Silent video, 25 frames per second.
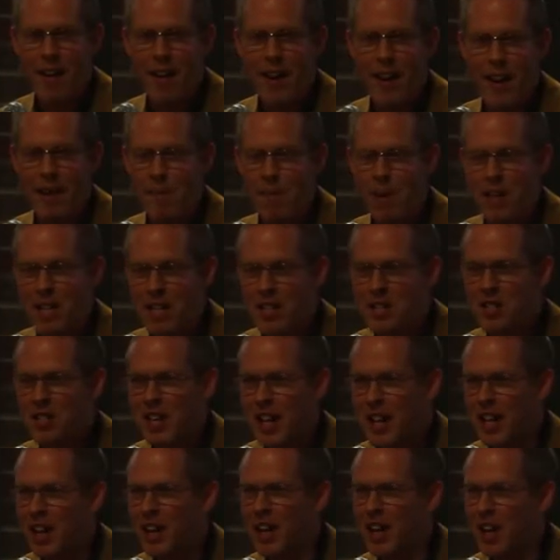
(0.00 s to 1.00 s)
I am an
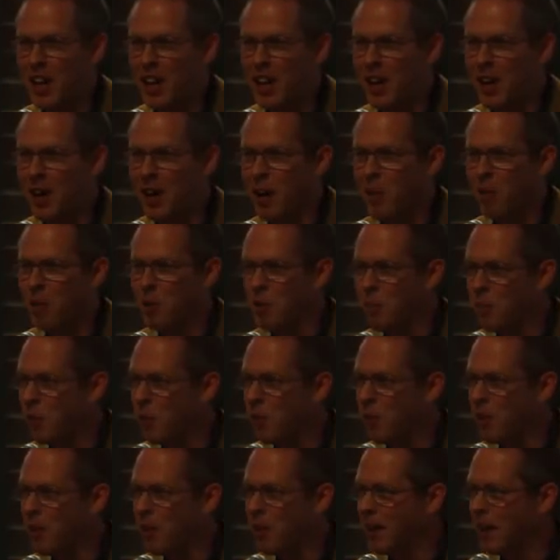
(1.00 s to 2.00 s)
East Anglian. I was
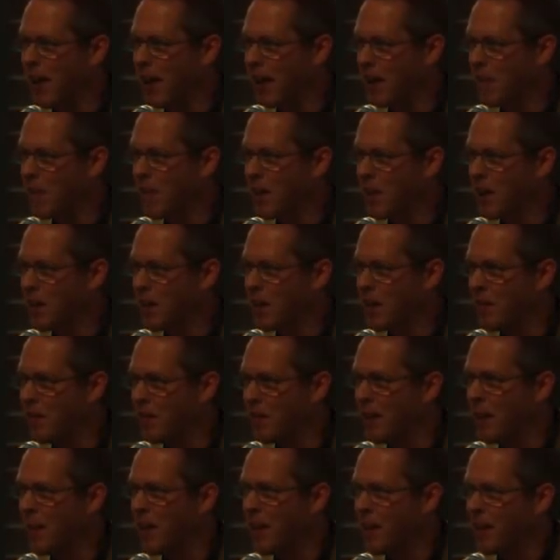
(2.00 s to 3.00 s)
born in Cambridge
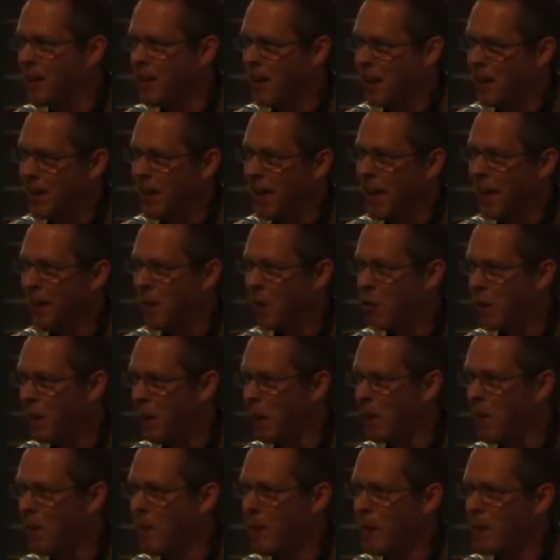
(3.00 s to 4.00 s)
and now
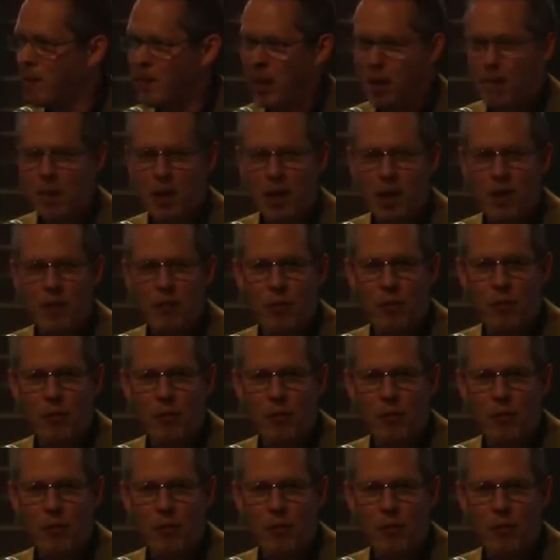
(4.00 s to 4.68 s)
spend my time half